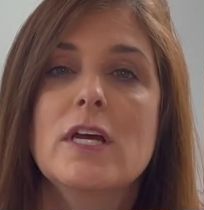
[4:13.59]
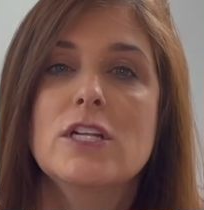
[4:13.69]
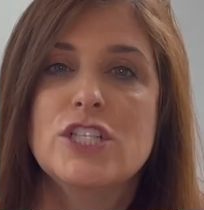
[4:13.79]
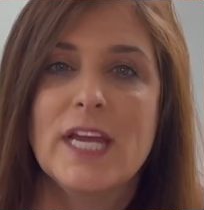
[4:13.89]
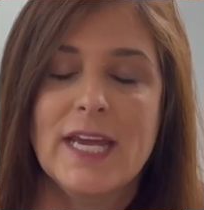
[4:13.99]

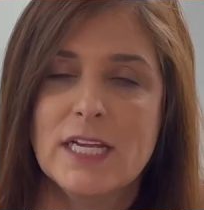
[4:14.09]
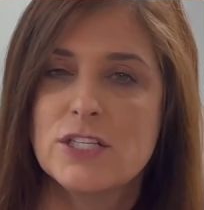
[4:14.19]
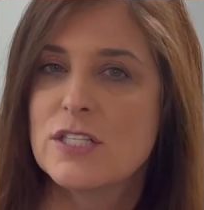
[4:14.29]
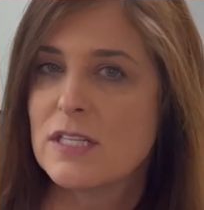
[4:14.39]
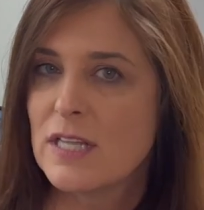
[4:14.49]
change
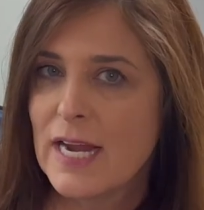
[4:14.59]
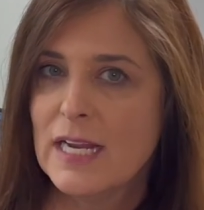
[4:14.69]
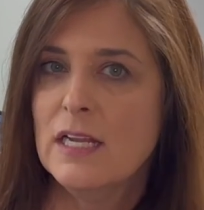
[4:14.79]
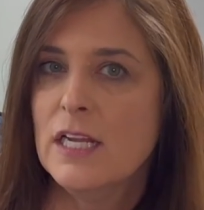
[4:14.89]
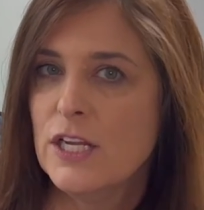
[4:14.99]
the
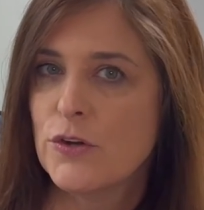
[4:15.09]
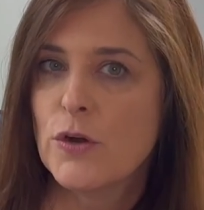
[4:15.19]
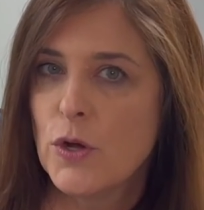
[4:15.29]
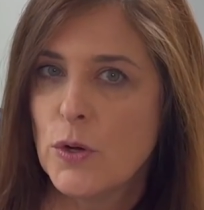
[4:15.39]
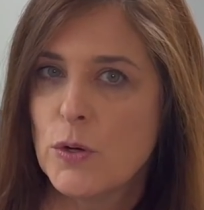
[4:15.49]
lighting in your
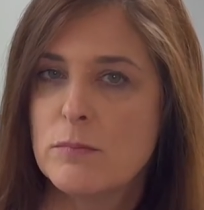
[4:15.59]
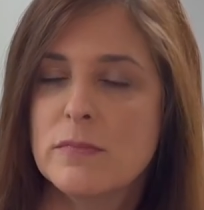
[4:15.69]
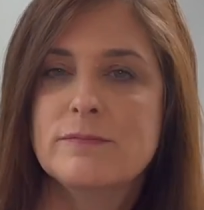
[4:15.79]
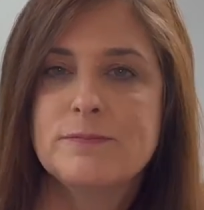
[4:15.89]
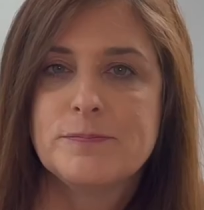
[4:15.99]
home.